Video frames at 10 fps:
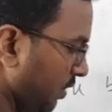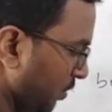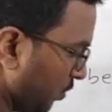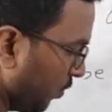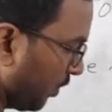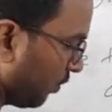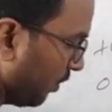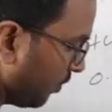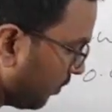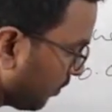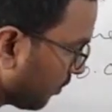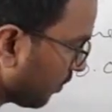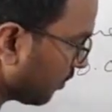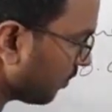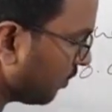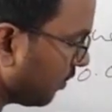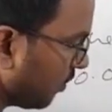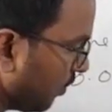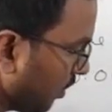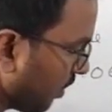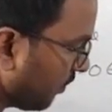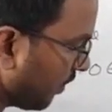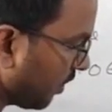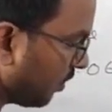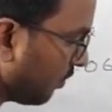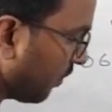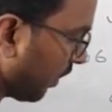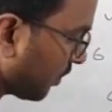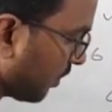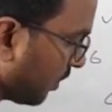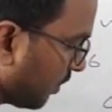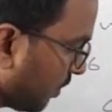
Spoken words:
So what we'll do, we'll convert it into fraction.